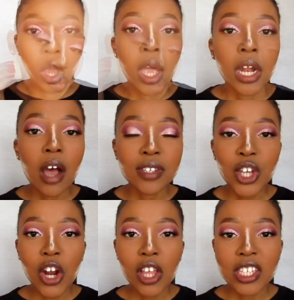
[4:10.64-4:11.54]
Now I've just
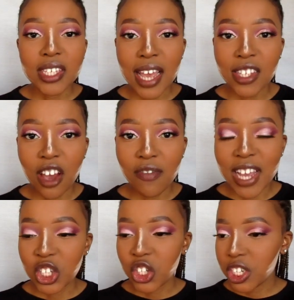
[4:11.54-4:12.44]
gone on the sides of
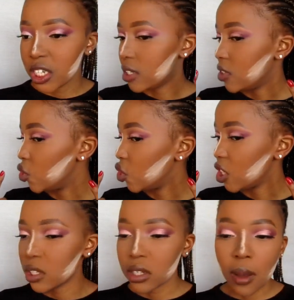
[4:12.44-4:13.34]
my cheeks to
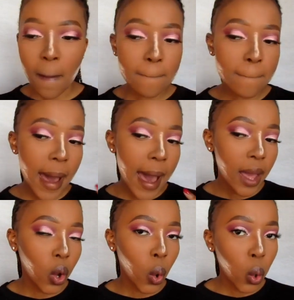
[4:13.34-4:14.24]
chisel
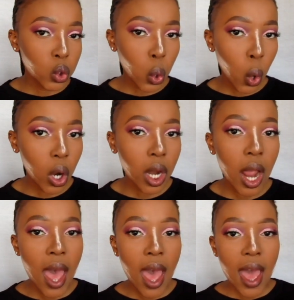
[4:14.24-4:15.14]
my contour,
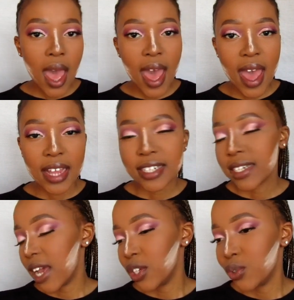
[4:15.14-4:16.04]
and
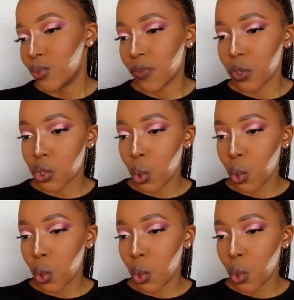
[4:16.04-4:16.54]
I use reverse